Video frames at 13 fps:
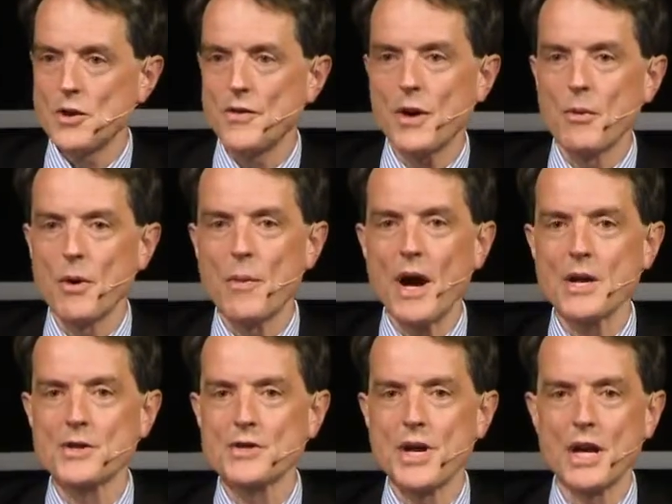Terrific. Well, we
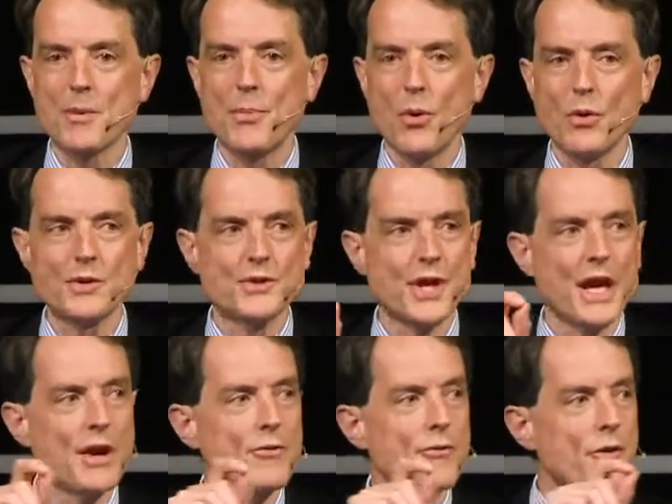might take a pause
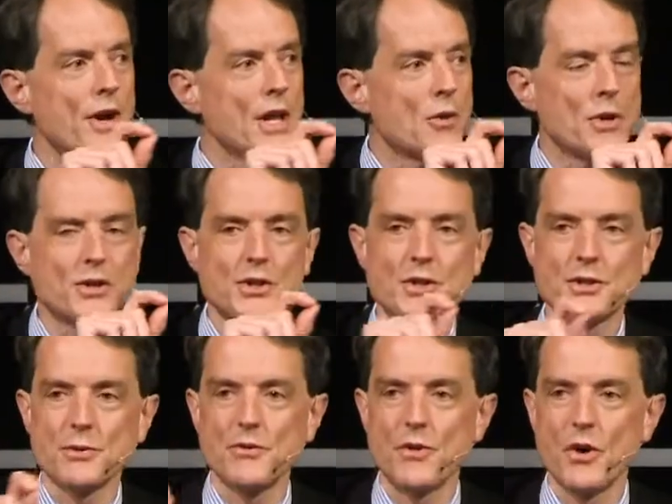there for any
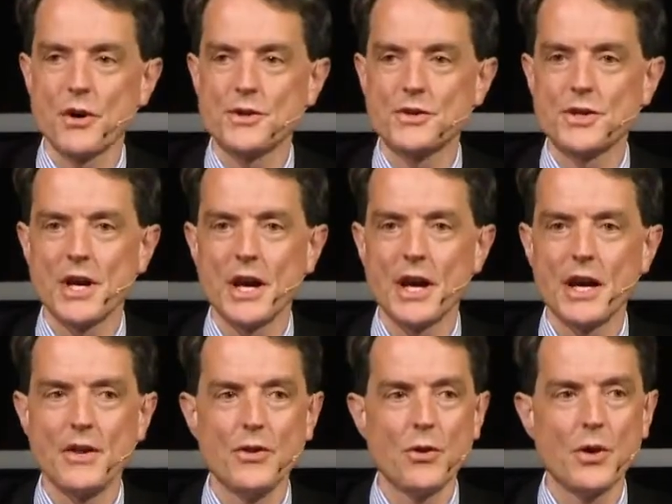questions that we've got
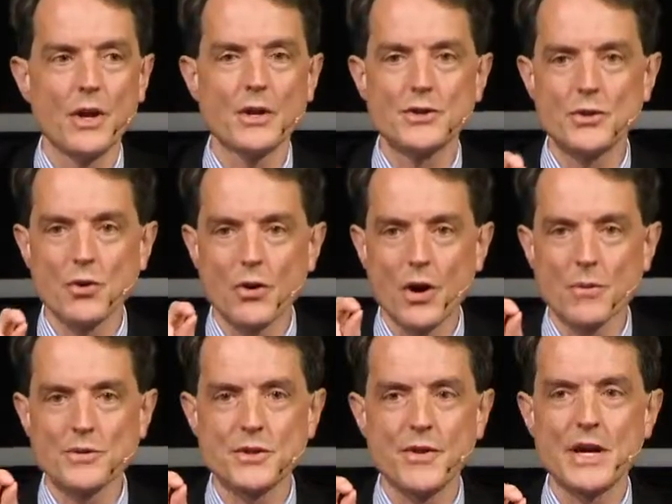in the audience, or
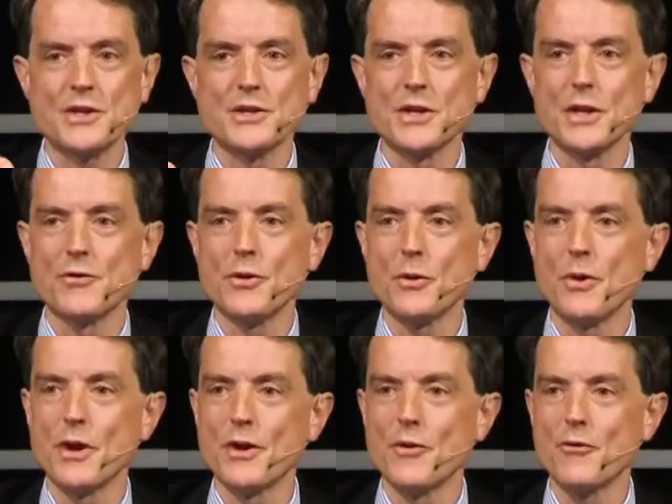an observation if
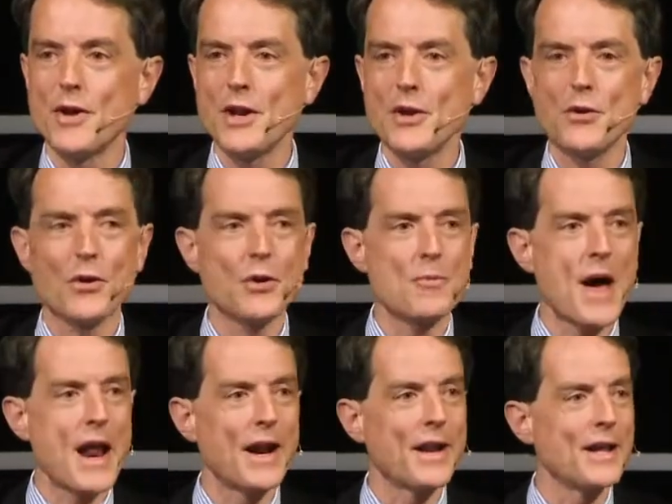you want to defend your
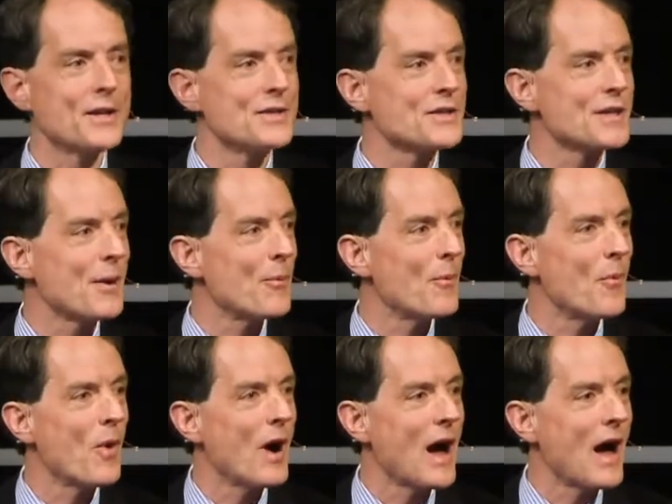humanity in
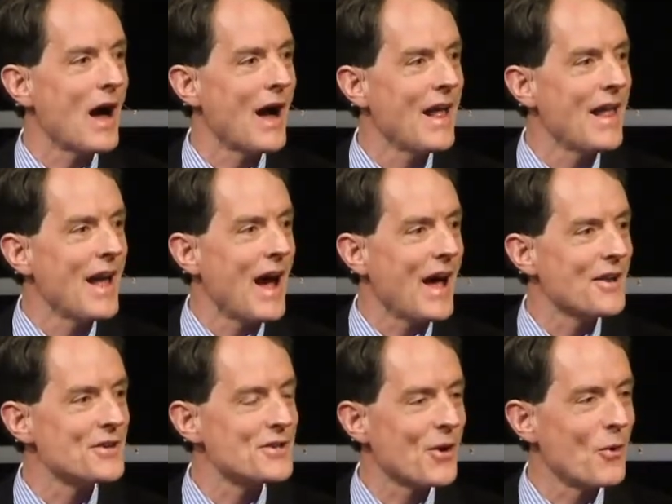some
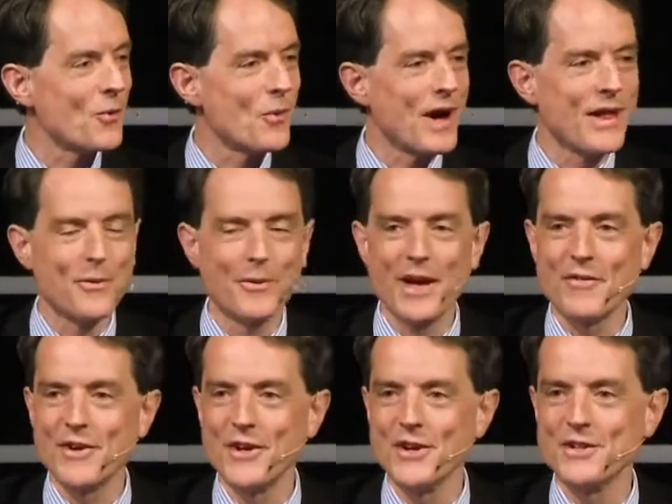untold way that we
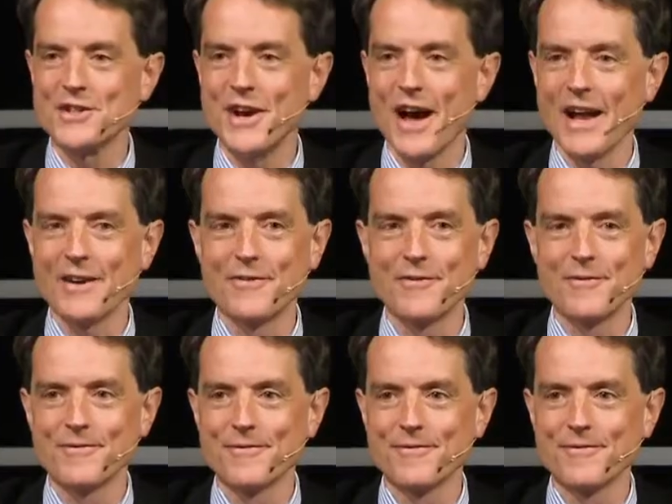haven't heard tonight.